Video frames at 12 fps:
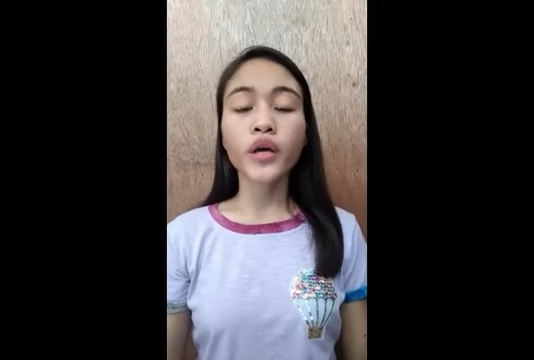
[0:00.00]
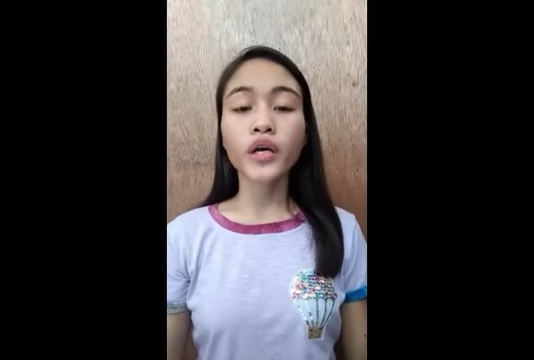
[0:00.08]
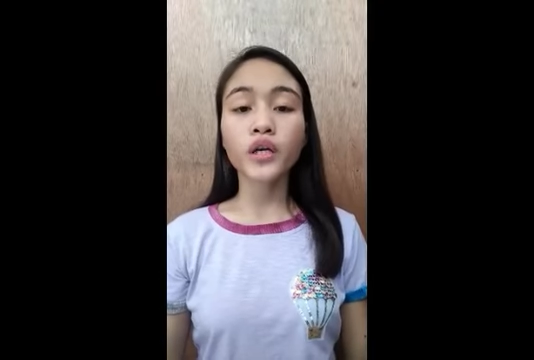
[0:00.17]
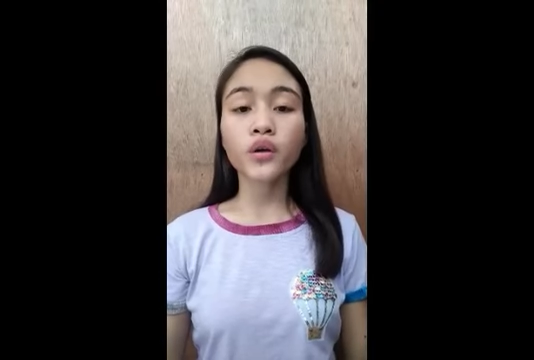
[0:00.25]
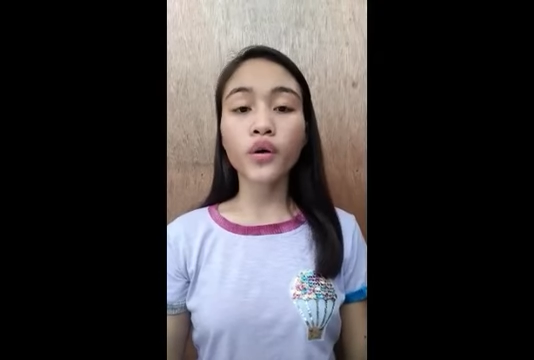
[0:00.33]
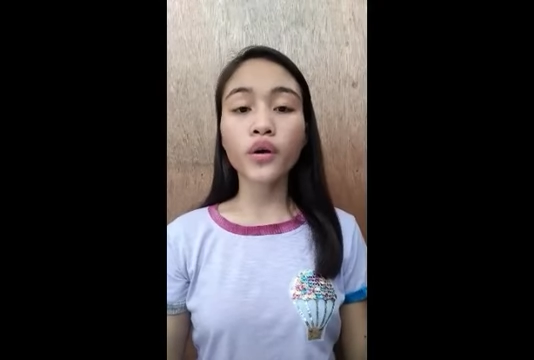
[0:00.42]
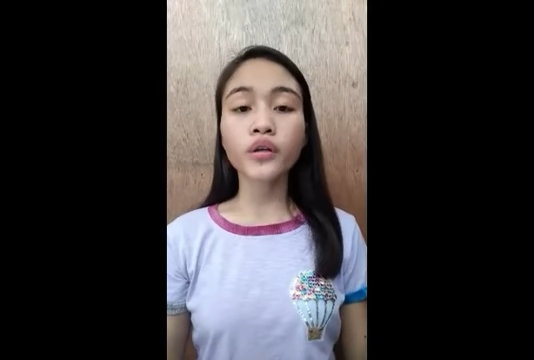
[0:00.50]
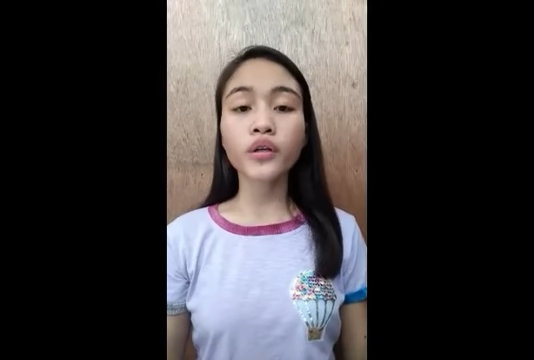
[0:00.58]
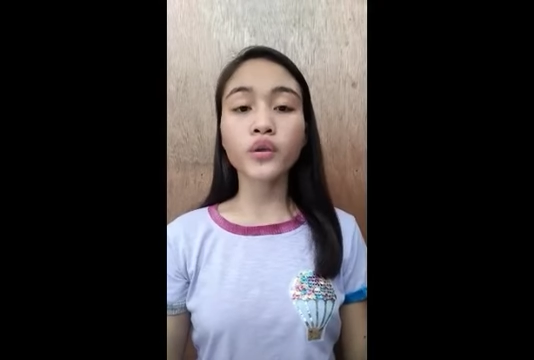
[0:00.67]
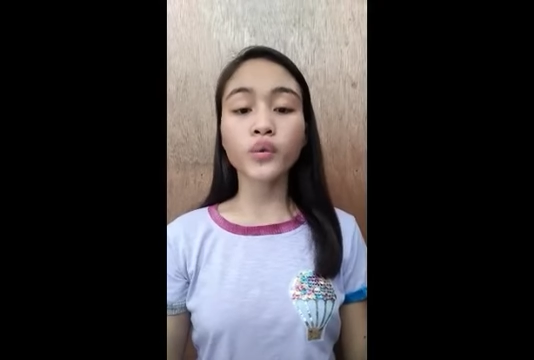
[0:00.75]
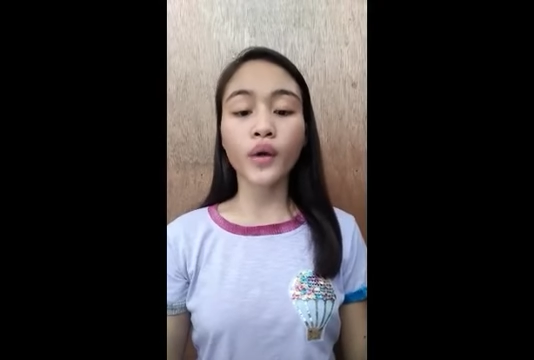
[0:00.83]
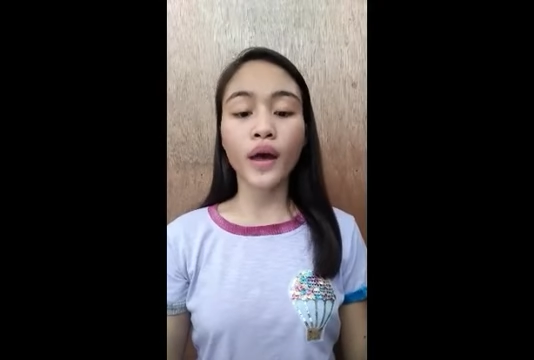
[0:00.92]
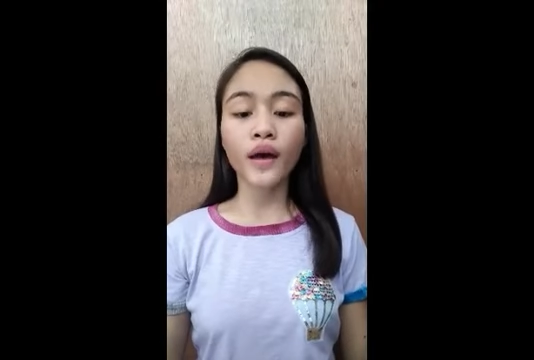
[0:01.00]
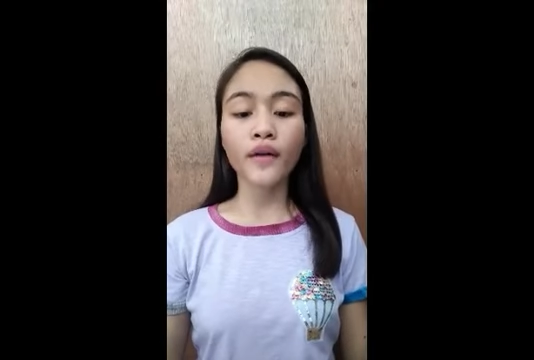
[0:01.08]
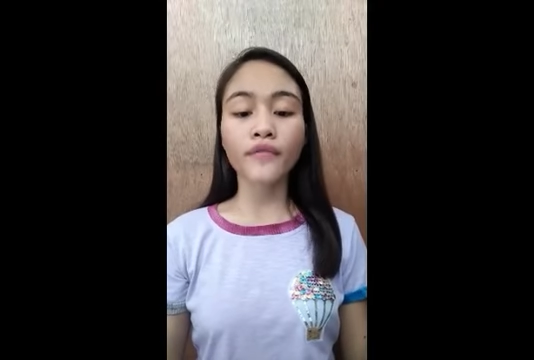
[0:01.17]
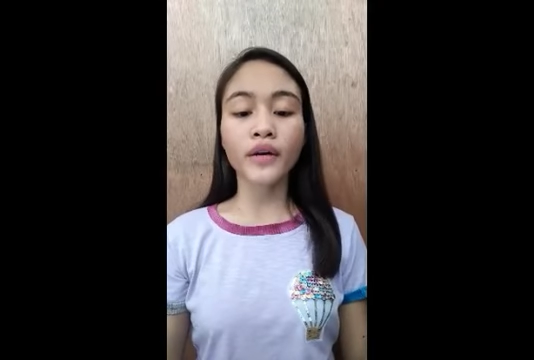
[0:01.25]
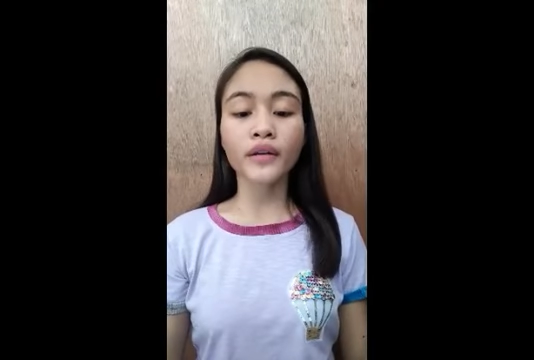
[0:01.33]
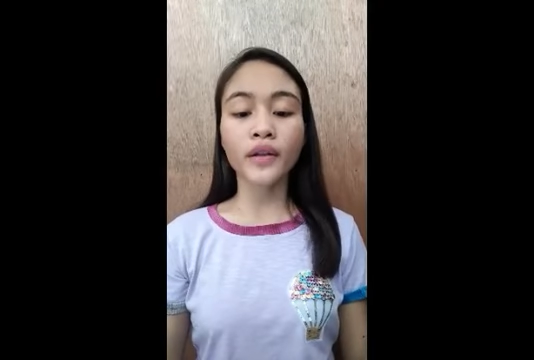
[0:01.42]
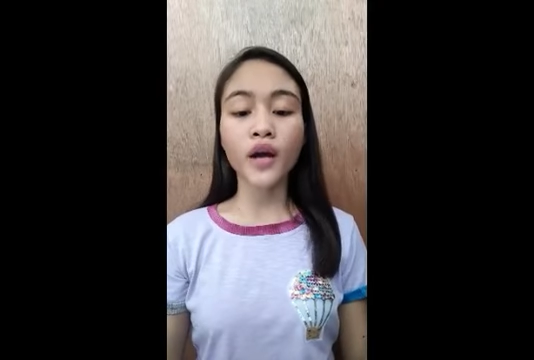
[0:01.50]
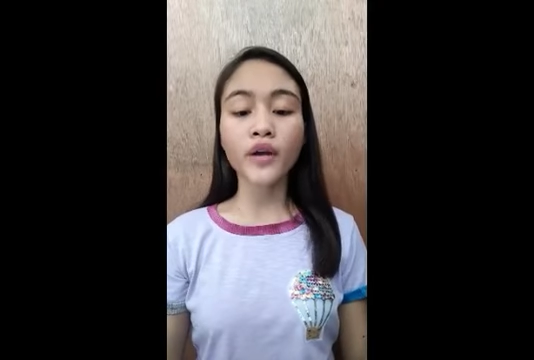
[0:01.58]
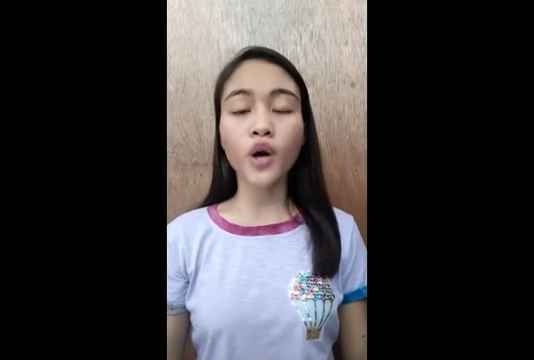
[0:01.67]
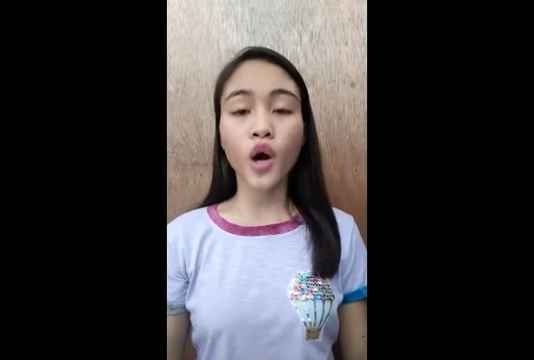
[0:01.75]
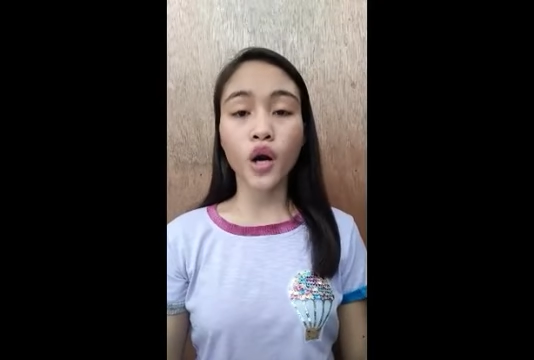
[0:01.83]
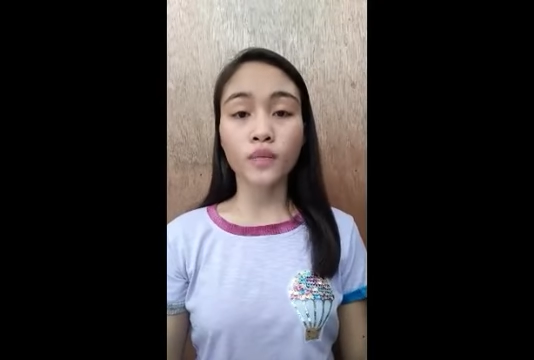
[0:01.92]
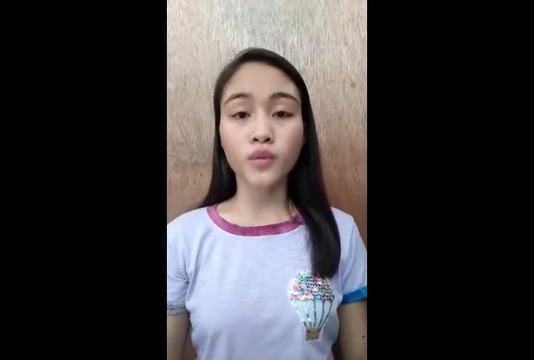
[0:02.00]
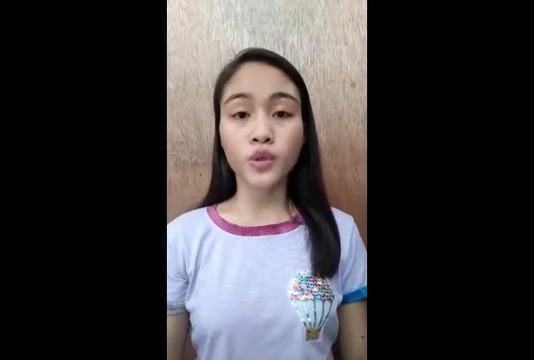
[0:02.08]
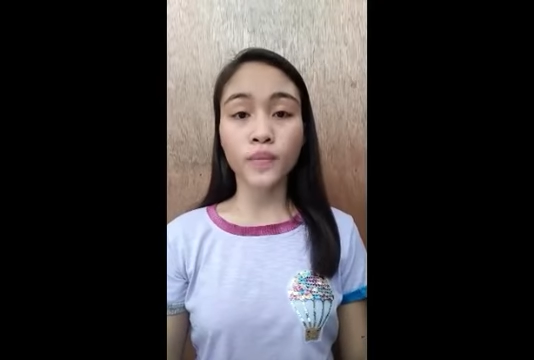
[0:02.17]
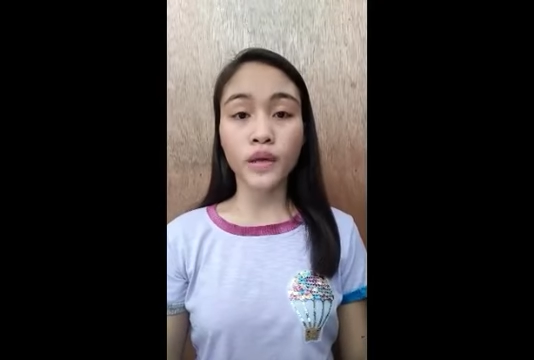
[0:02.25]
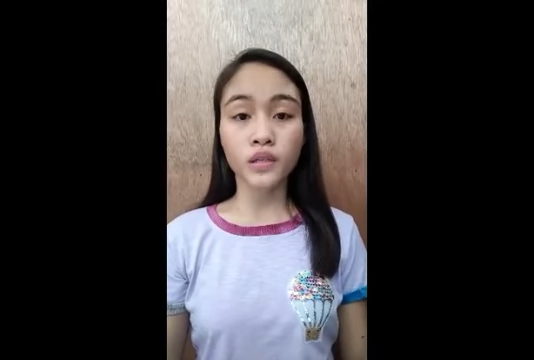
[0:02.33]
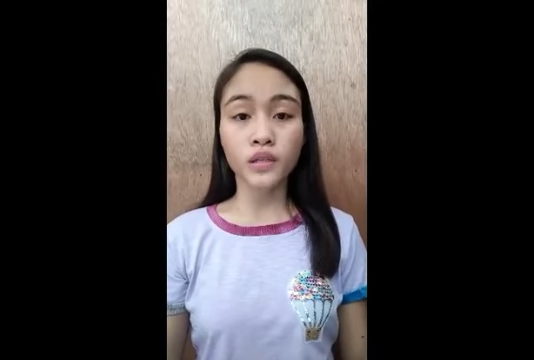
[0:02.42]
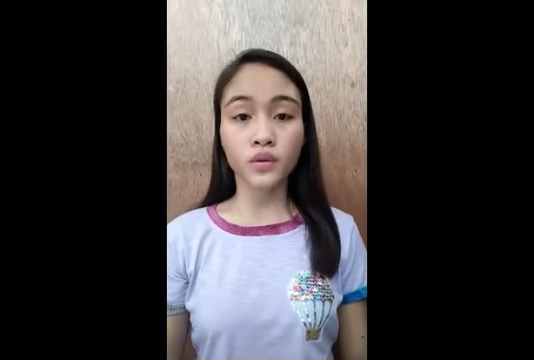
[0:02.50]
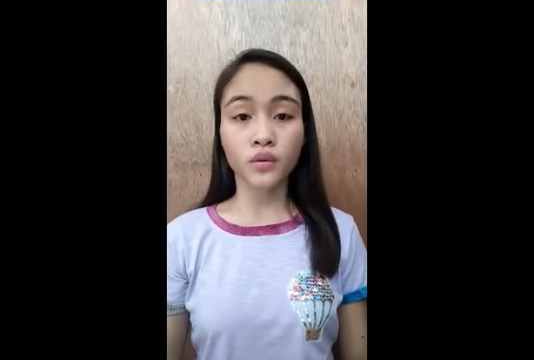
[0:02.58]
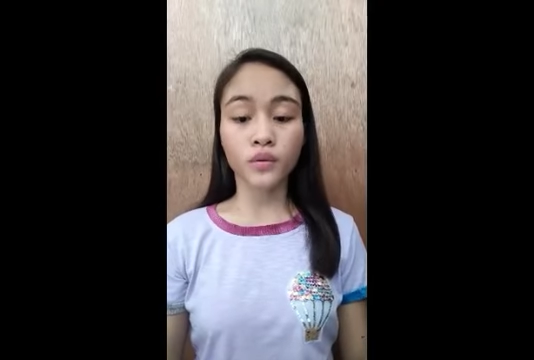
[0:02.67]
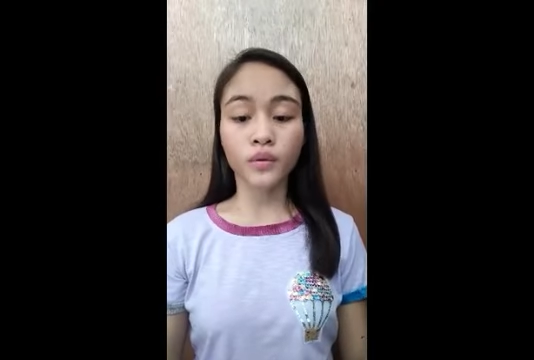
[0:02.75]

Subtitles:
in order to have a non-harm tomato.